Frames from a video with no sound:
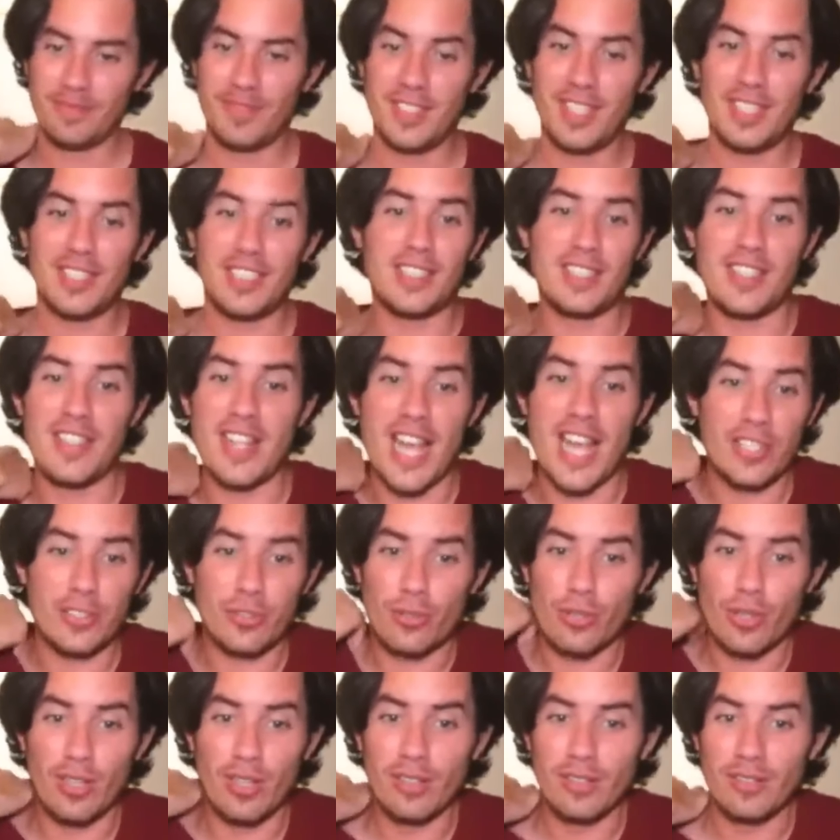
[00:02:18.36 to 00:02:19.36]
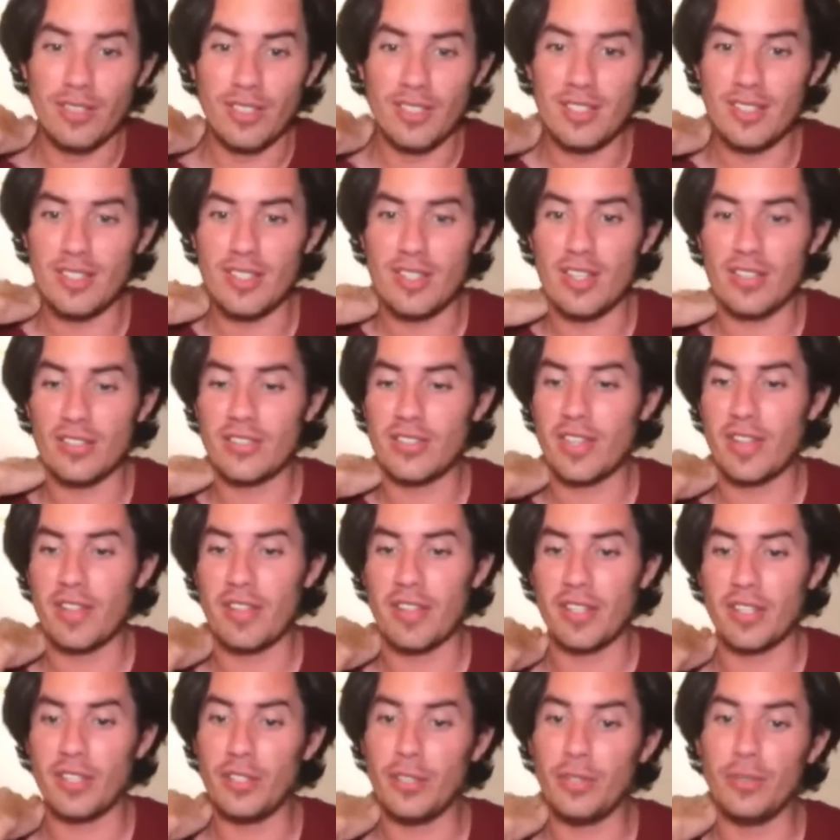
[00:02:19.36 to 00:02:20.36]
This is natural. This is not
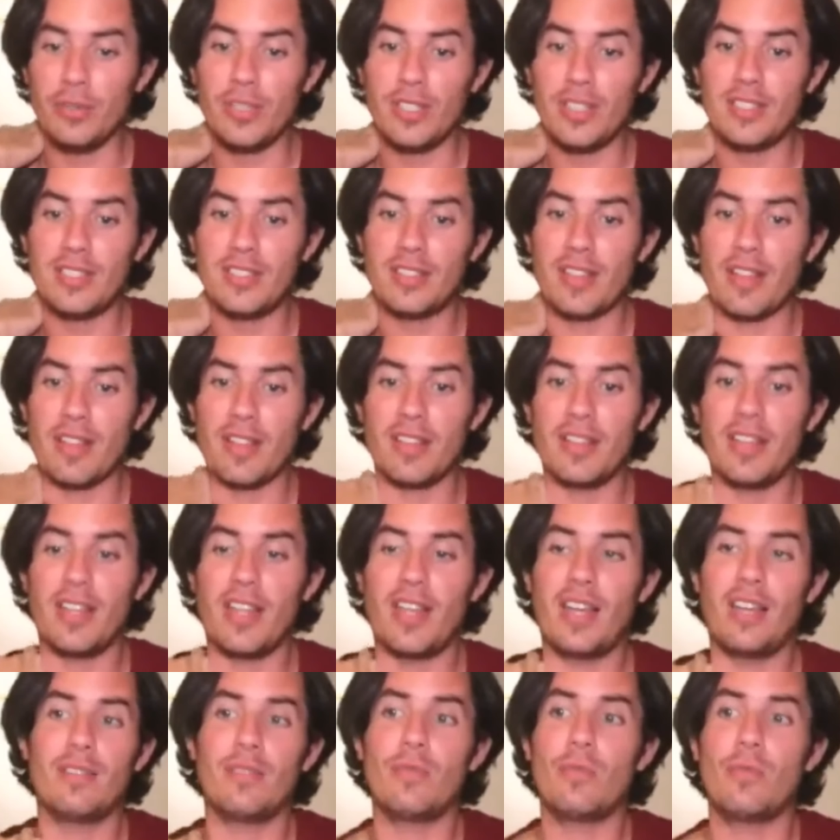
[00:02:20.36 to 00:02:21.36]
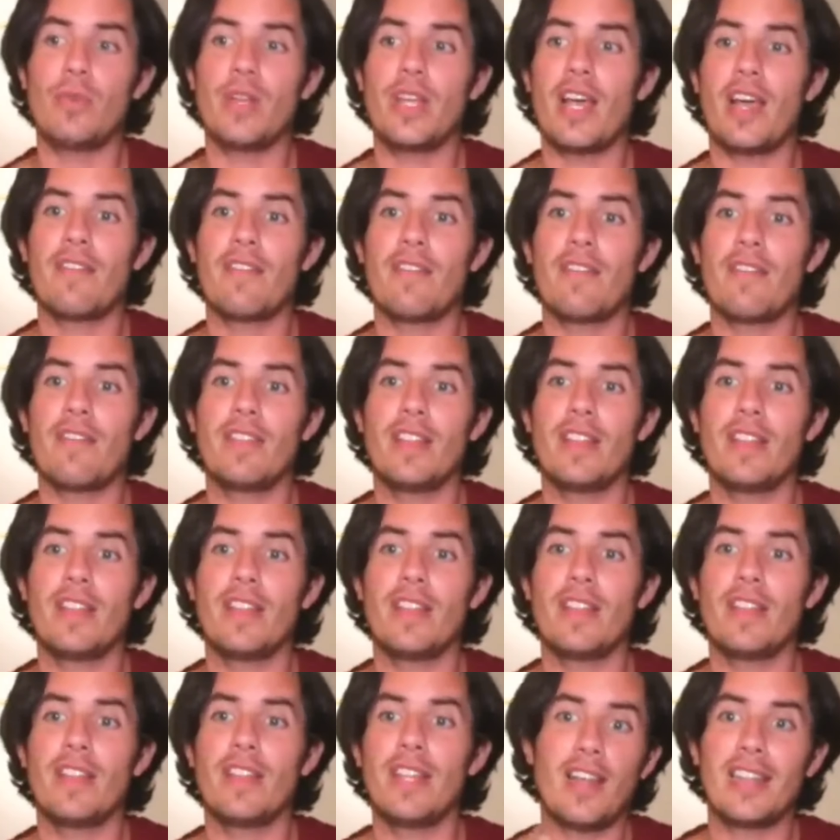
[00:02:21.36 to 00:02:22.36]
something new. This is something that we have
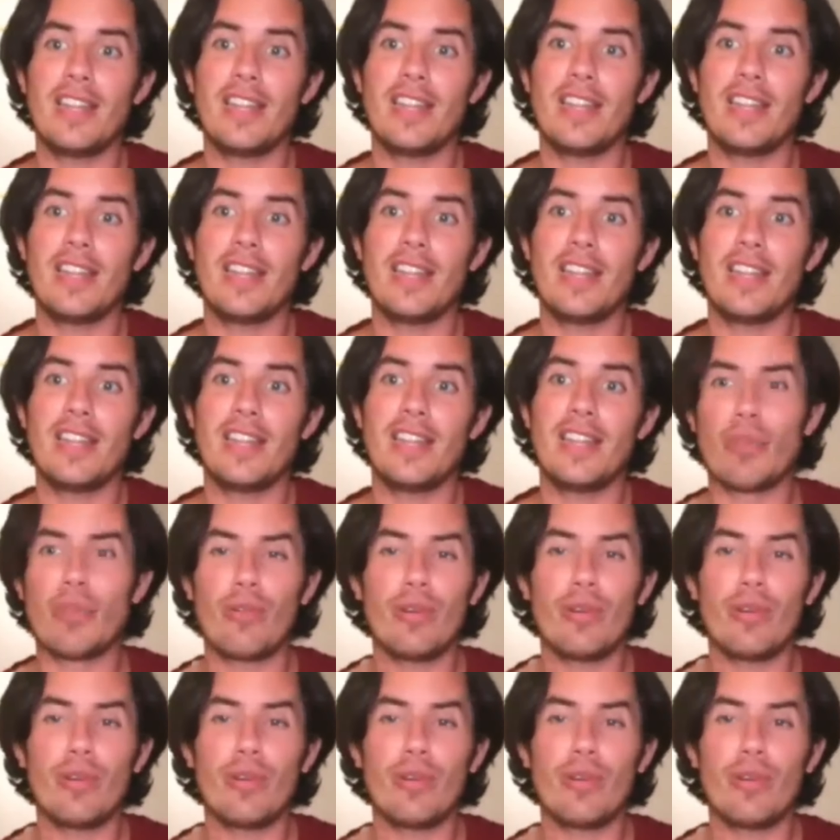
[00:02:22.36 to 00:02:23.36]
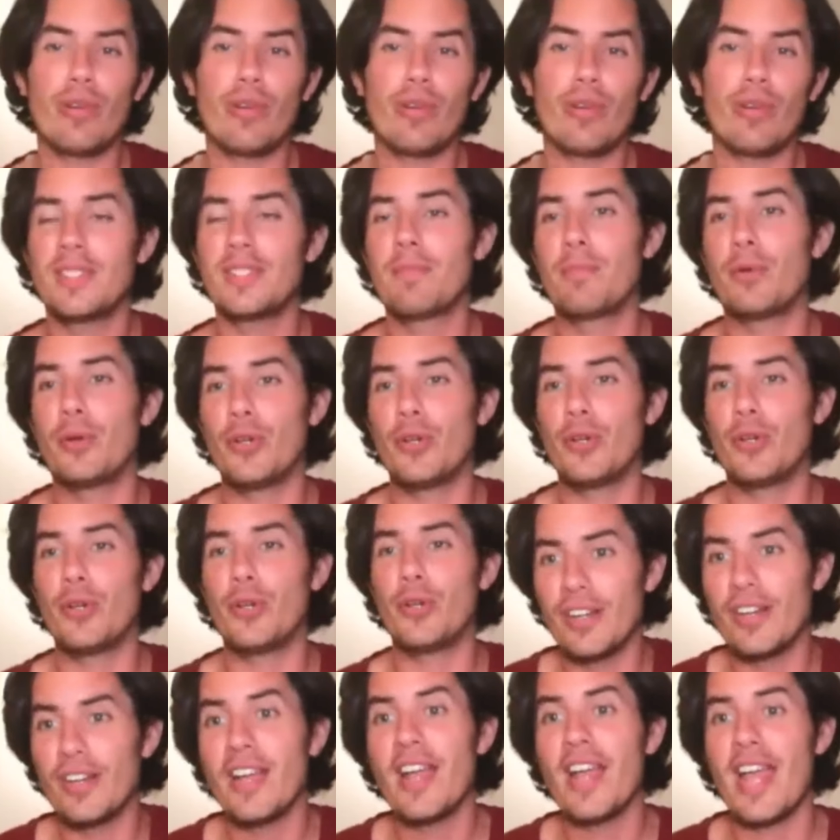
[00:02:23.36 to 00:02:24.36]
at least 3 per
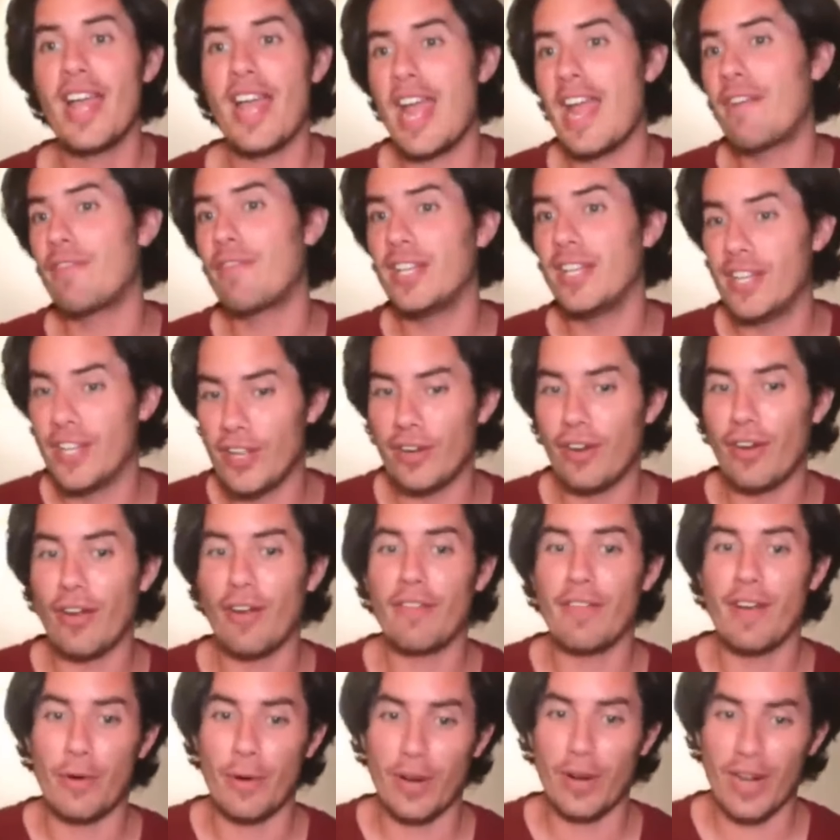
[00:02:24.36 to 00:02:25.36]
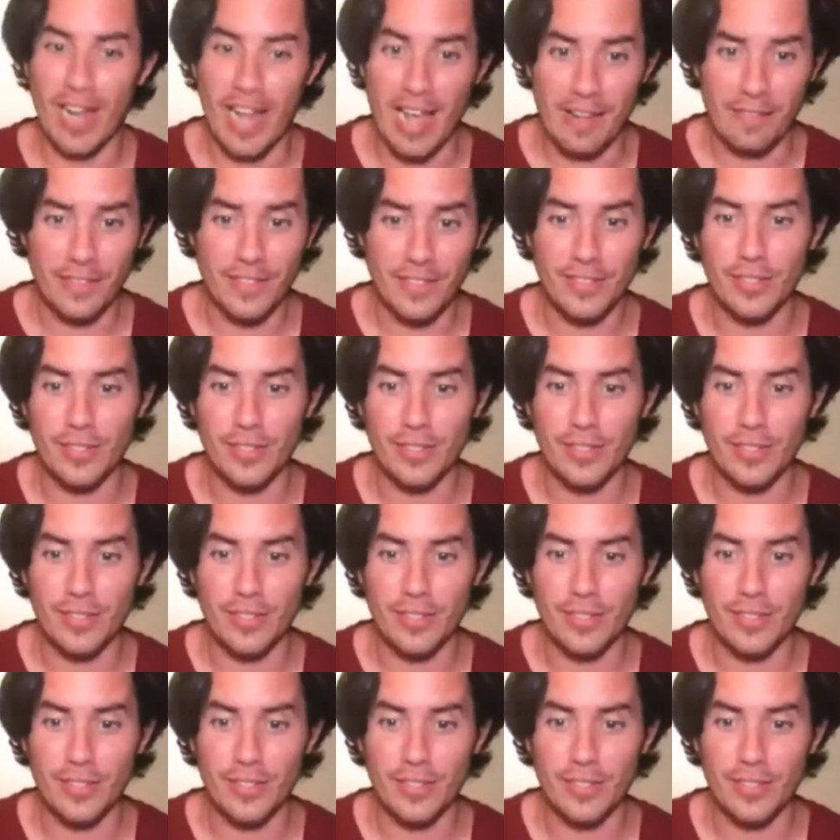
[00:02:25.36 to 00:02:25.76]
year, every year of our lives.